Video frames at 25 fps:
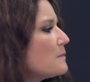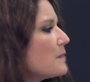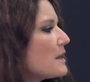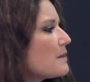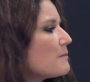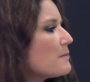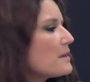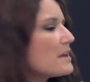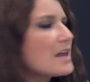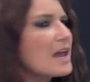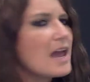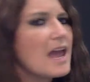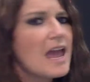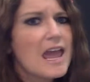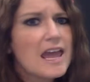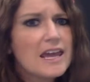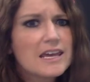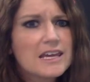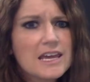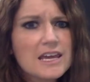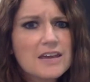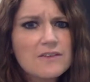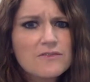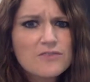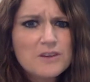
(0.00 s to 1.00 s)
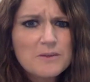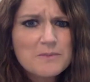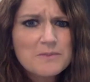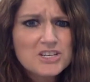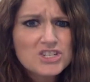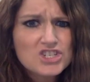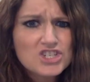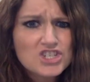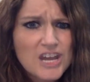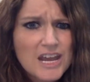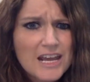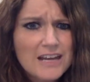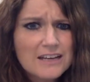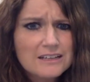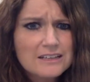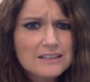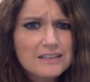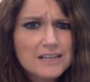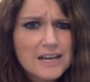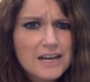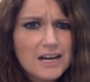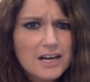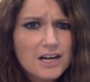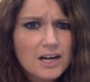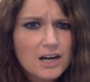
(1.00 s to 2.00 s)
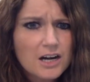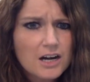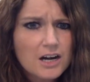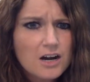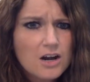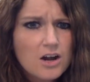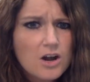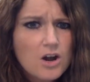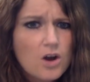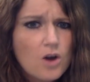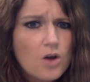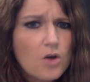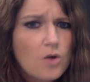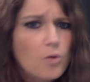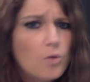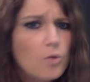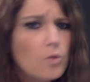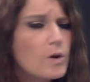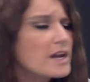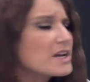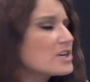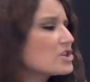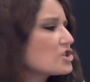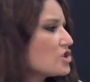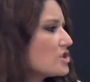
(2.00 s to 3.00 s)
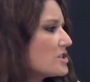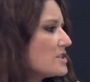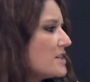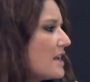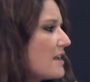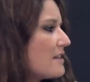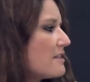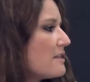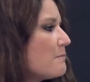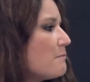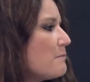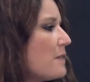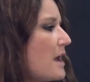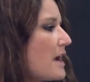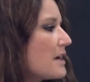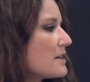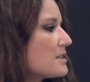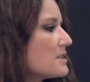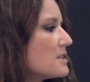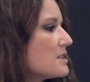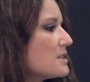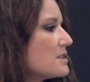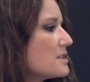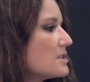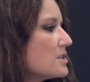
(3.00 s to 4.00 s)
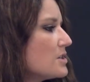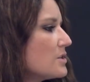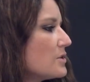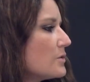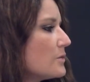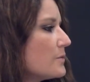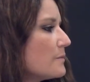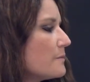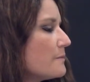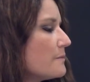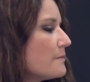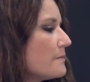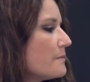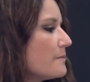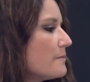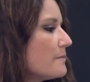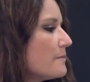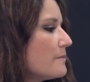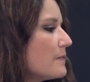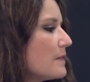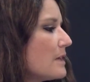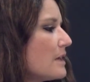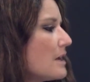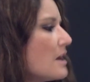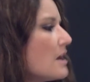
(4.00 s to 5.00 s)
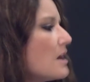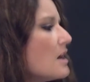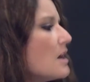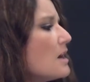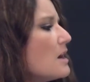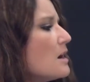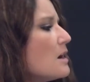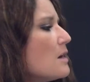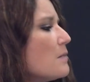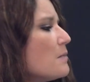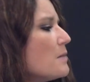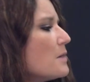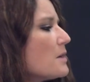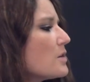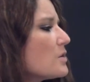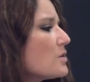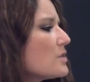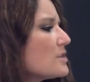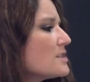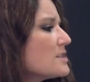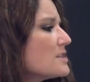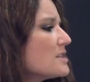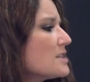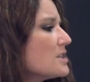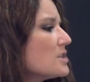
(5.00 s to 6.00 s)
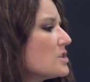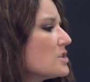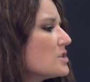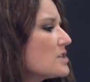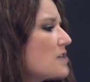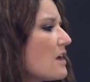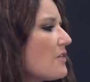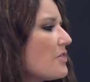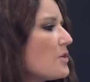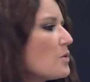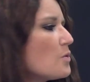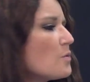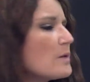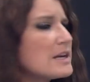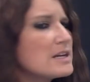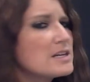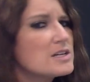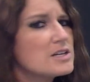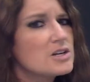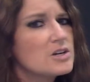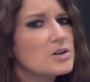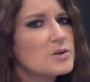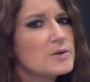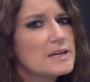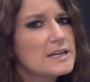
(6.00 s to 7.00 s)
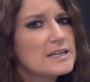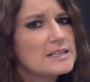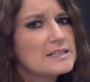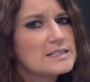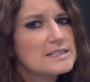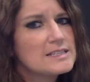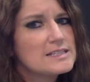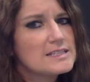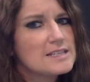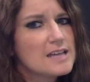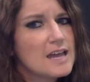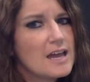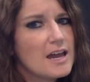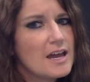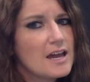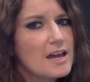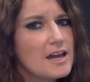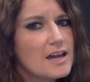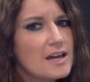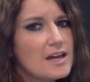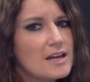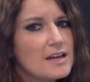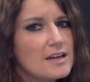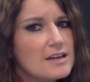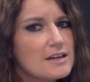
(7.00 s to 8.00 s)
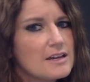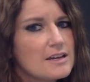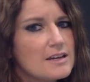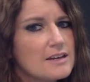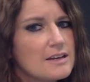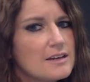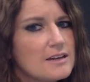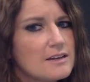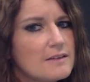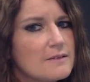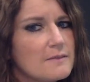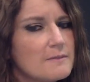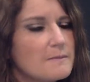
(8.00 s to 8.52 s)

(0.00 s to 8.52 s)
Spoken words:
baby hanging from the chandelier. We should take them back to the zoo." But Kristen looked out the window and said,